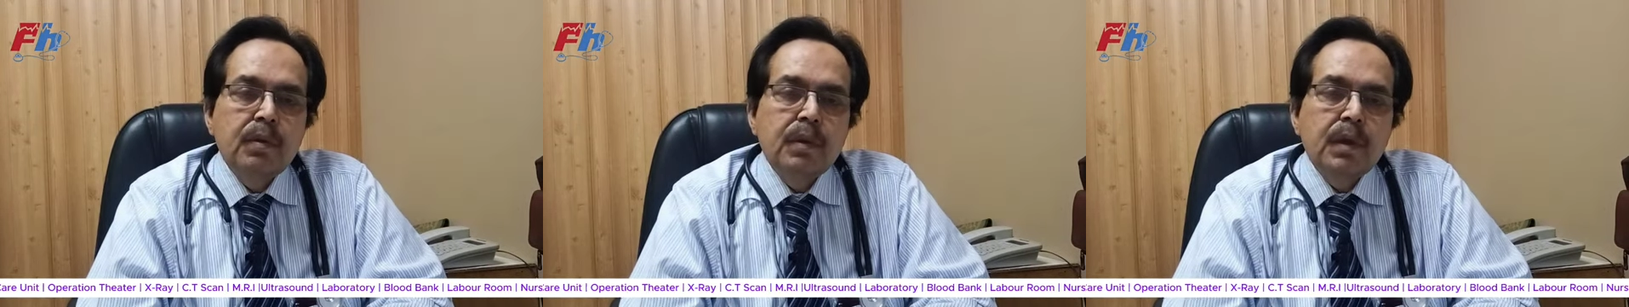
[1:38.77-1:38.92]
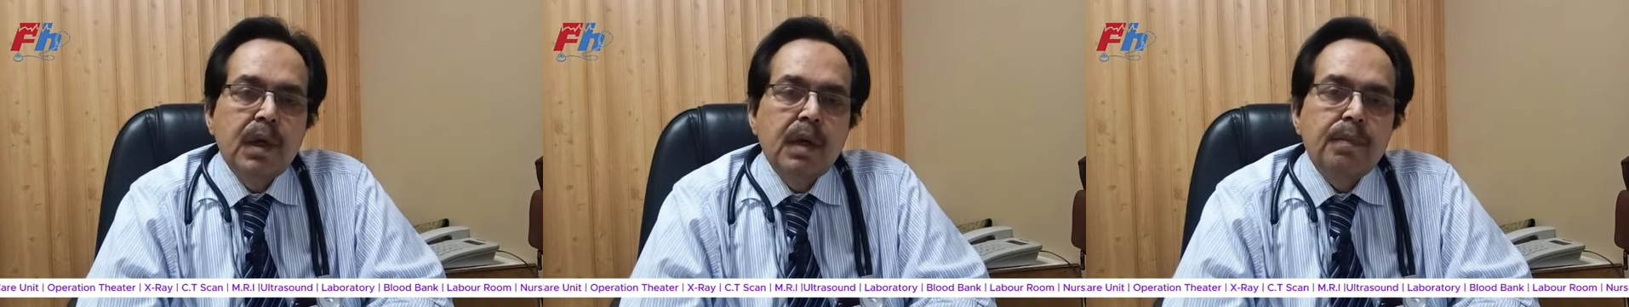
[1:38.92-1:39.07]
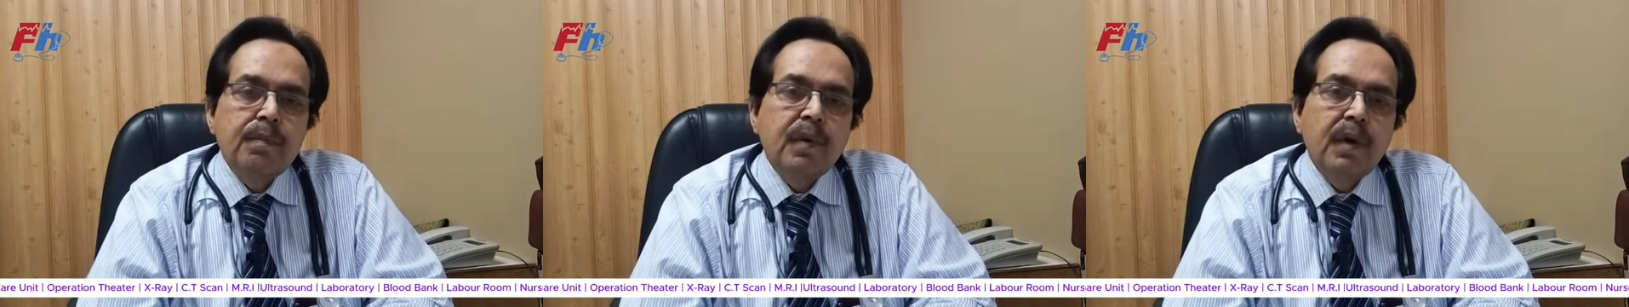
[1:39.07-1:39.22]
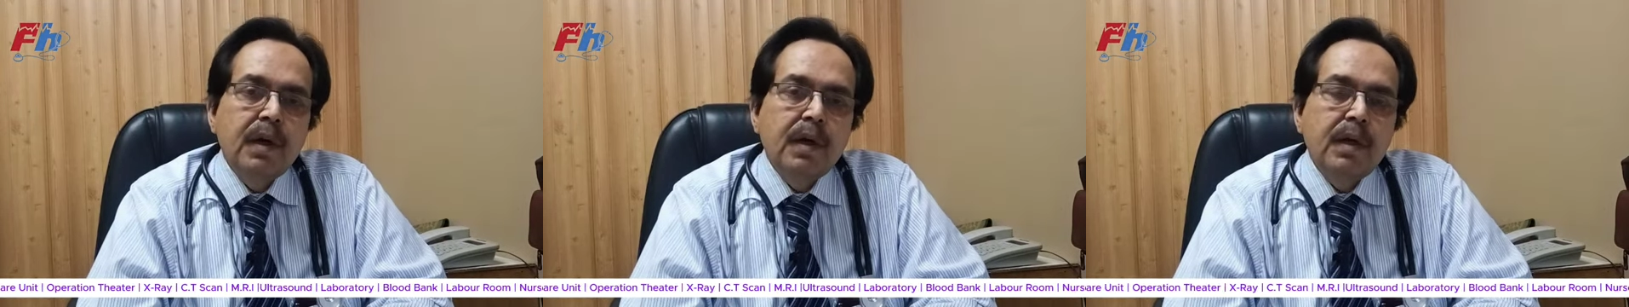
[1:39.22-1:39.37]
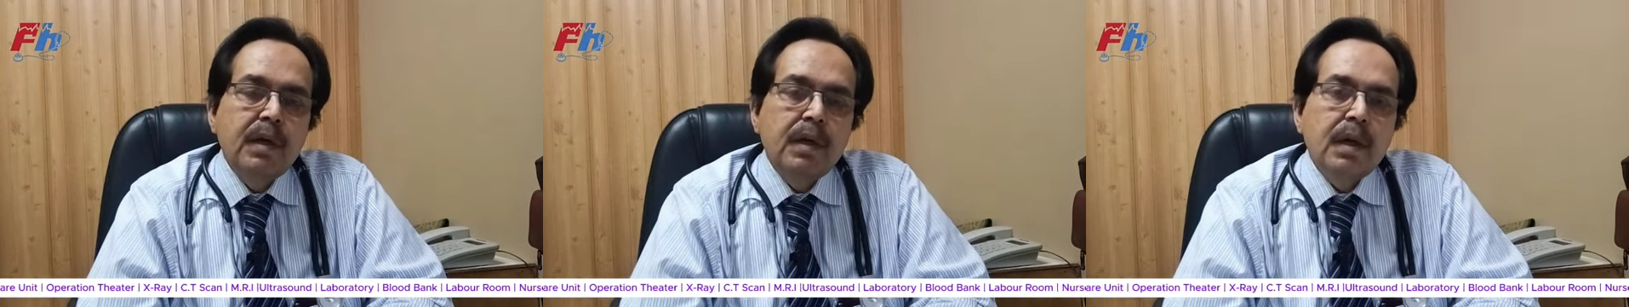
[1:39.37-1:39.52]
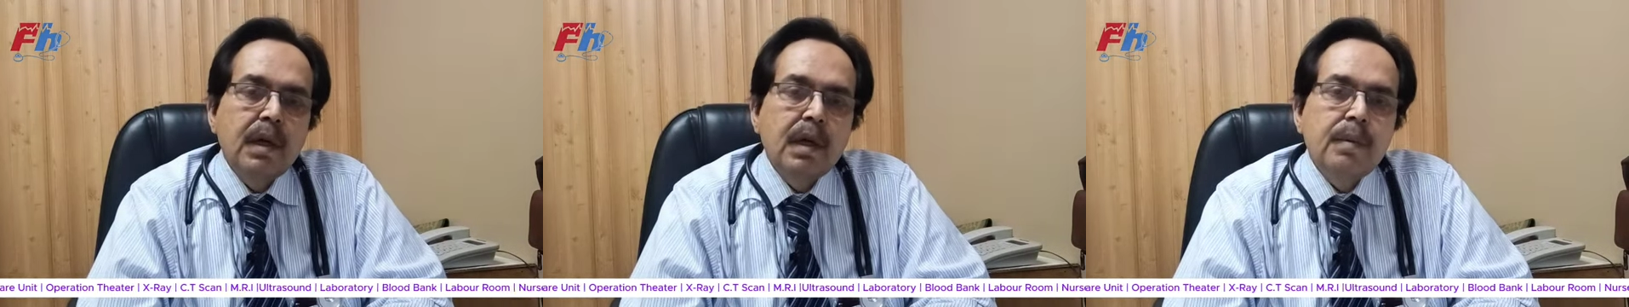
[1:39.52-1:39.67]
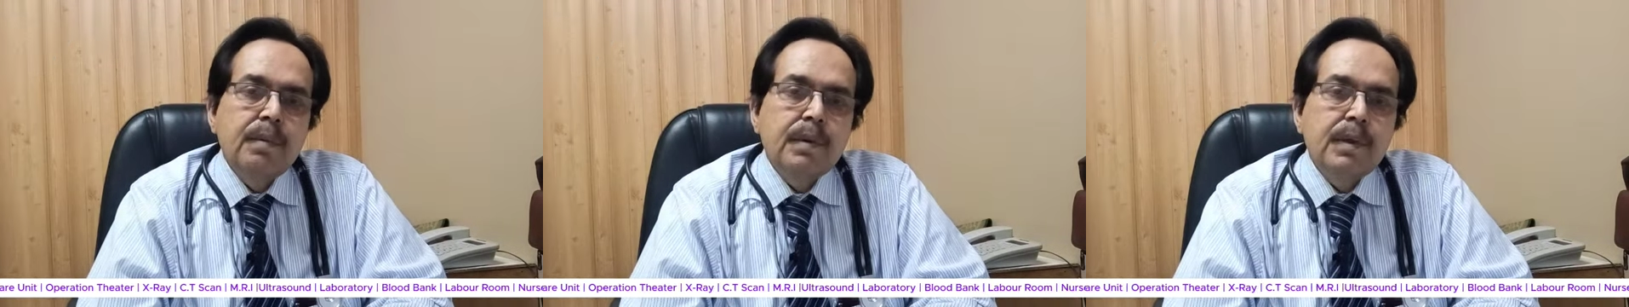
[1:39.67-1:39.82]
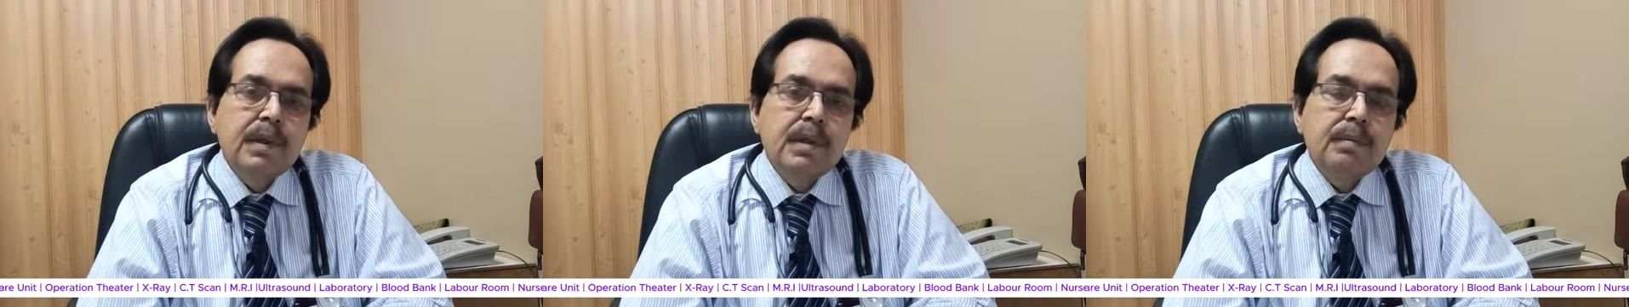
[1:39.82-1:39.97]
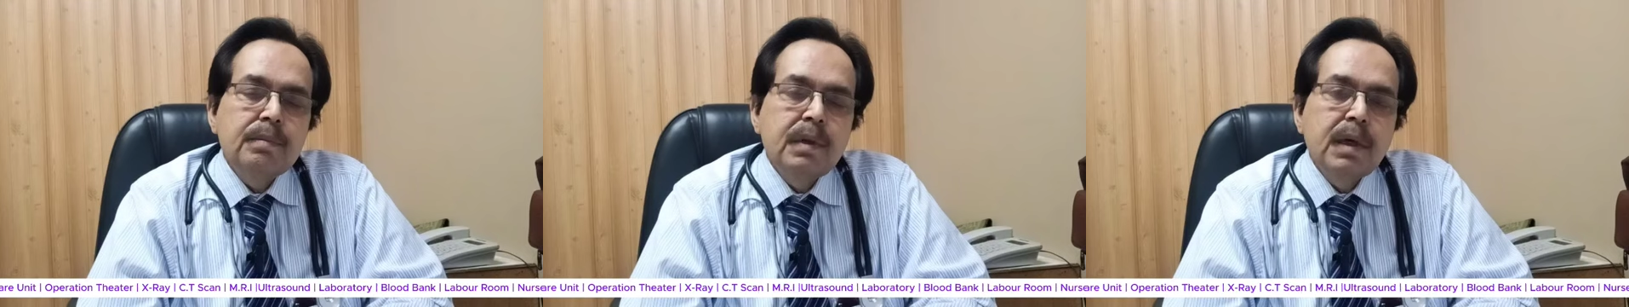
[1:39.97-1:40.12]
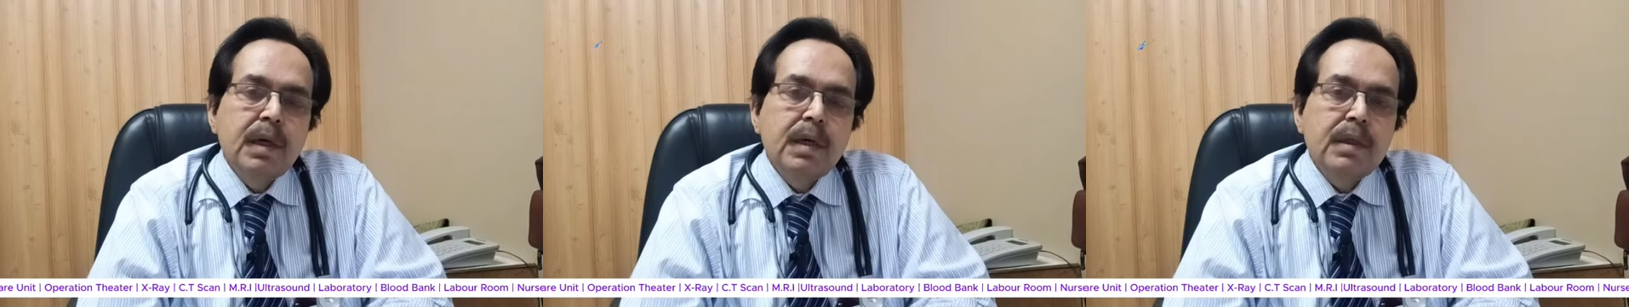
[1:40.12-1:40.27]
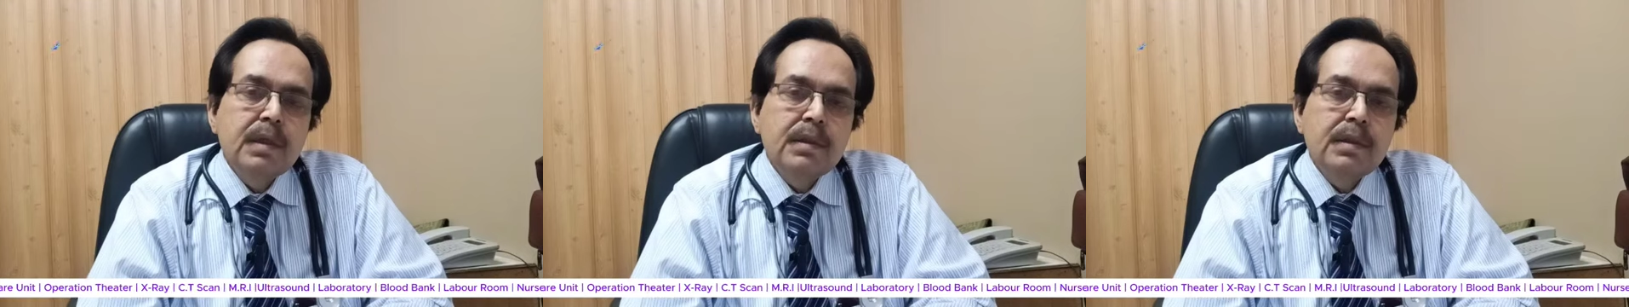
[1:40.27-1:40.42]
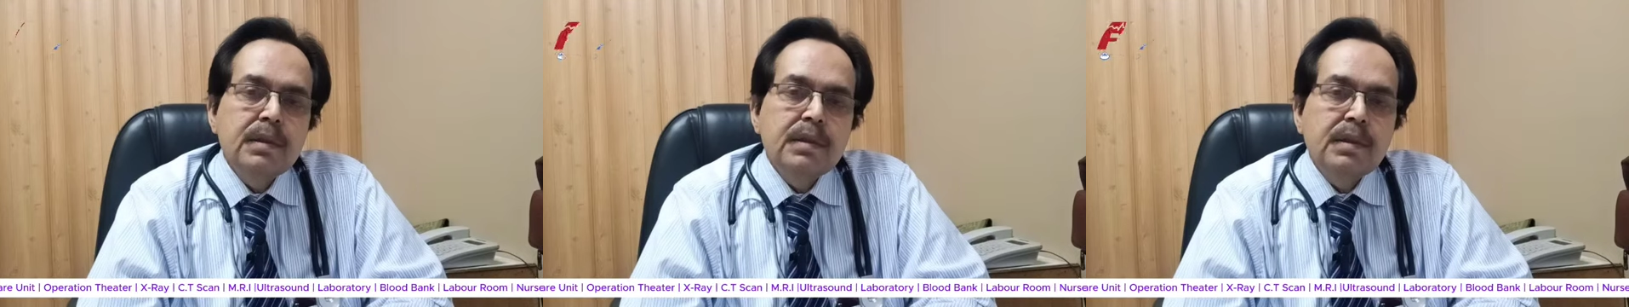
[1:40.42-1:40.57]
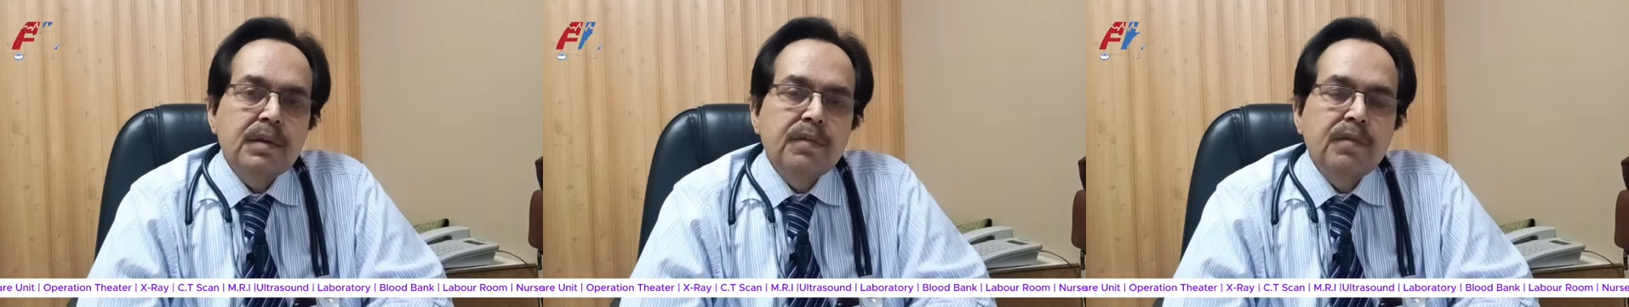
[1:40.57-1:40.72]
Type 1 diabetes mellitus
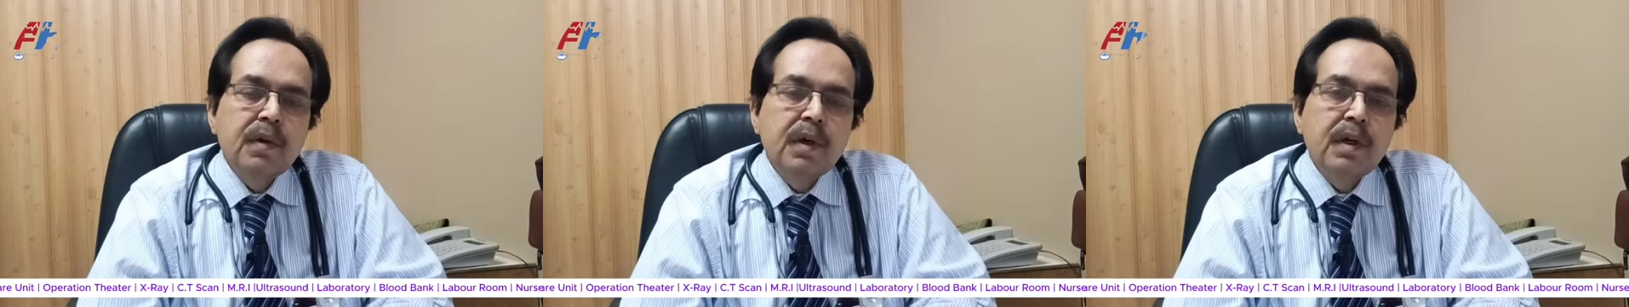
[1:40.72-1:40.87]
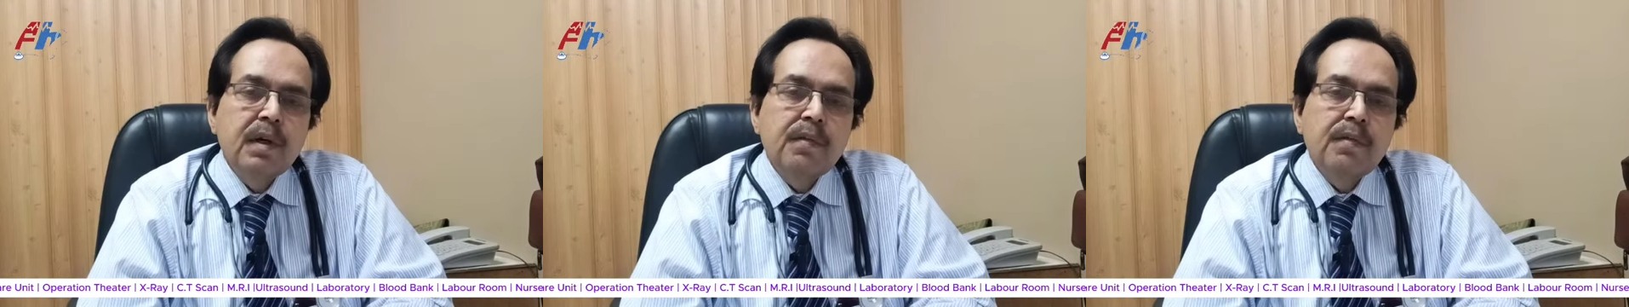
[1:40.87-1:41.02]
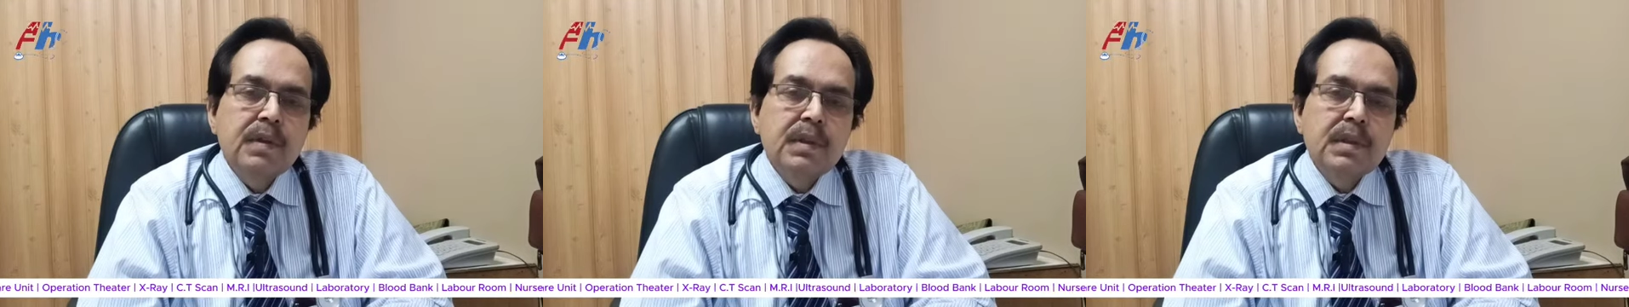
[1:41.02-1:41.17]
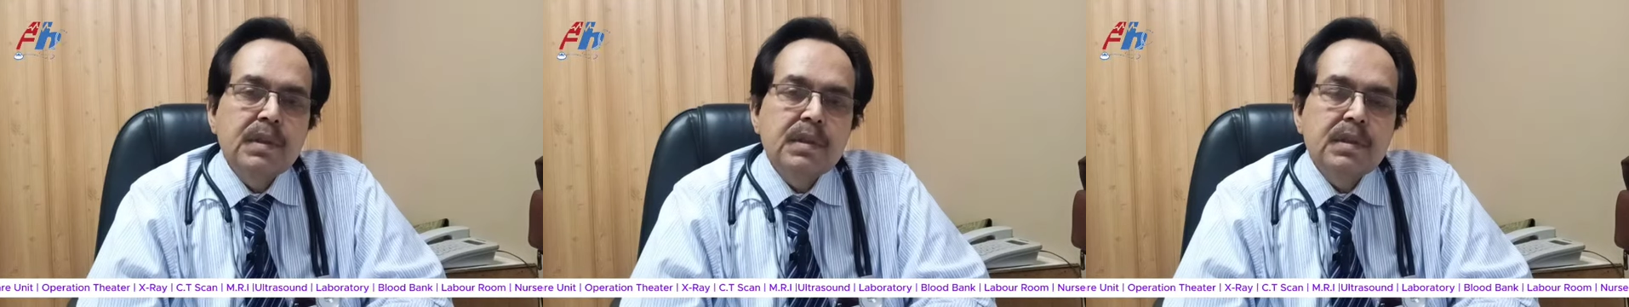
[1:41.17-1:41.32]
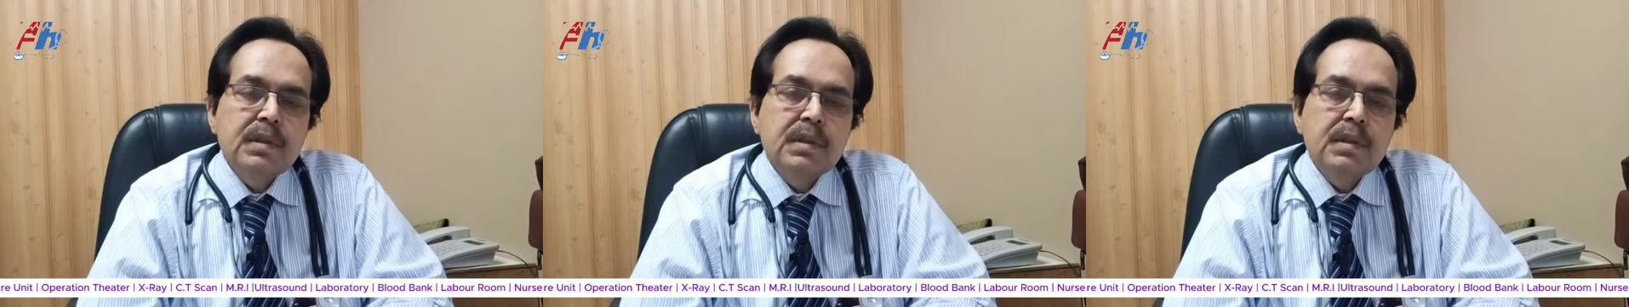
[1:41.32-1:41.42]
is the one which